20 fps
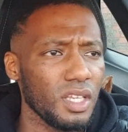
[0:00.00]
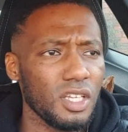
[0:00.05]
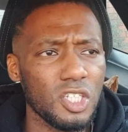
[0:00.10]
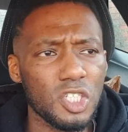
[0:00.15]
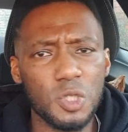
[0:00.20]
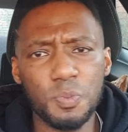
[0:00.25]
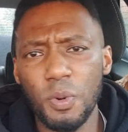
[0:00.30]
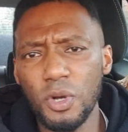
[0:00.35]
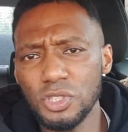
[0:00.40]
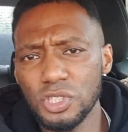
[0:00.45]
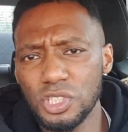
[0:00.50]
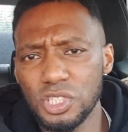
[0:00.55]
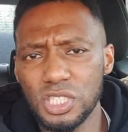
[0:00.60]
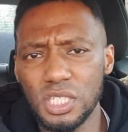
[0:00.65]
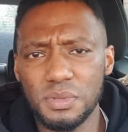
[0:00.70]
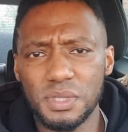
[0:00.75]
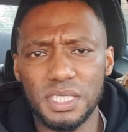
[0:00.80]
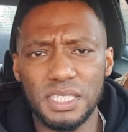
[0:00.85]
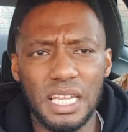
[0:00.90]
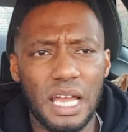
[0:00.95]

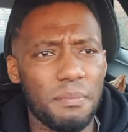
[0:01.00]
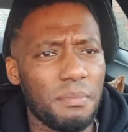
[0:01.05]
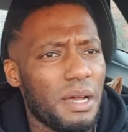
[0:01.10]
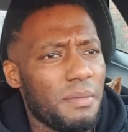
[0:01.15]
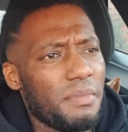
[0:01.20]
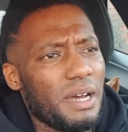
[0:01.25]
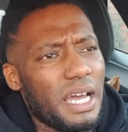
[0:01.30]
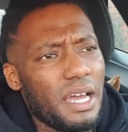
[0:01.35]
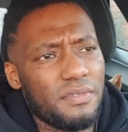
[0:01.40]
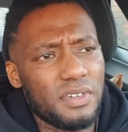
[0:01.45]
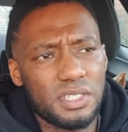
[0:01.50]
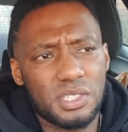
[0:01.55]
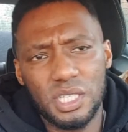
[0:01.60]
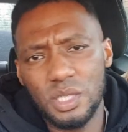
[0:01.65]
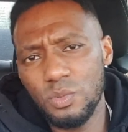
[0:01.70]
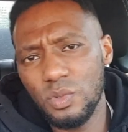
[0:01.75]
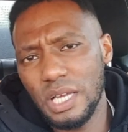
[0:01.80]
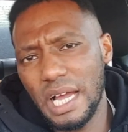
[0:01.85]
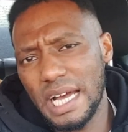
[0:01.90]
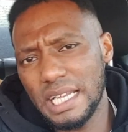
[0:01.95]
sponsorships and that man might have a
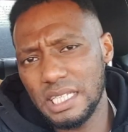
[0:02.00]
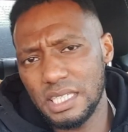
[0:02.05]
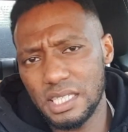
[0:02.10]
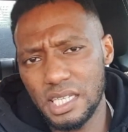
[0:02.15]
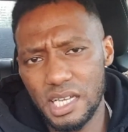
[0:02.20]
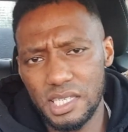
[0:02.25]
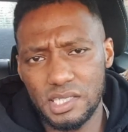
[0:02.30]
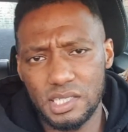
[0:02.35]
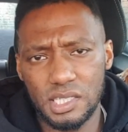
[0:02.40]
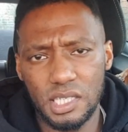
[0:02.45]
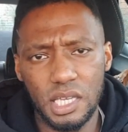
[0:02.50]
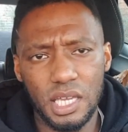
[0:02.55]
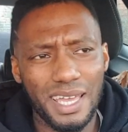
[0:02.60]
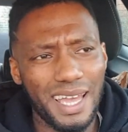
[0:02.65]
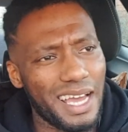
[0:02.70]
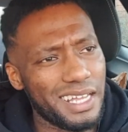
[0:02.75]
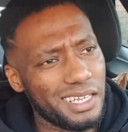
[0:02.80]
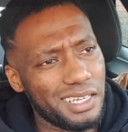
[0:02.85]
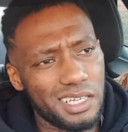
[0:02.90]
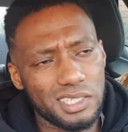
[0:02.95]
tig with Adidas.
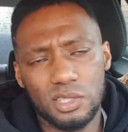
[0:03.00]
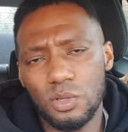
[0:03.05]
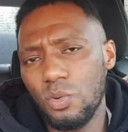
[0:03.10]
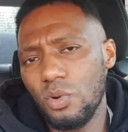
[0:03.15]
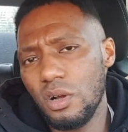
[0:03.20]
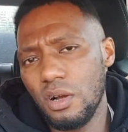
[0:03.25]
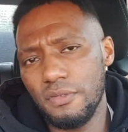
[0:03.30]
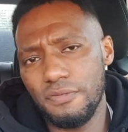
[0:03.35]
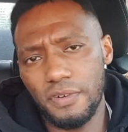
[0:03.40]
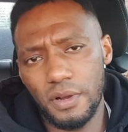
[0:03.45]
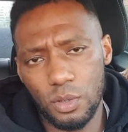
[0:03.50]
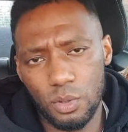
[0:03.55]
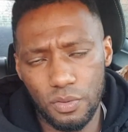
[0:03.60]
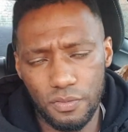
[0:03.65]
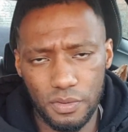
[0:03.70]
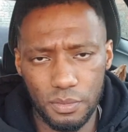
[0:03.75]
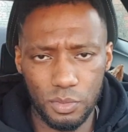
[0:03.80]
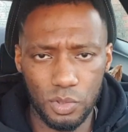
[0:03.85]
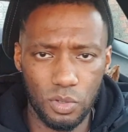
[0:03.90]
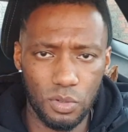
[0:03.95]
Adidas don't want to fuck
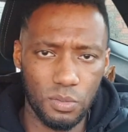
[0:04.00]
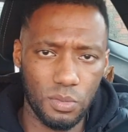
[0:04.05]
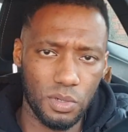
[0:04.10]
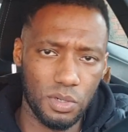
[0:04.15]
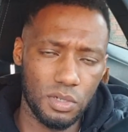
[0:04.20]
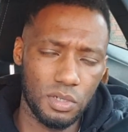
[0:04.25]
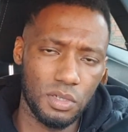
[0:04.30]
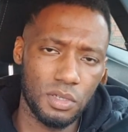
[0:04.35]
with him no more.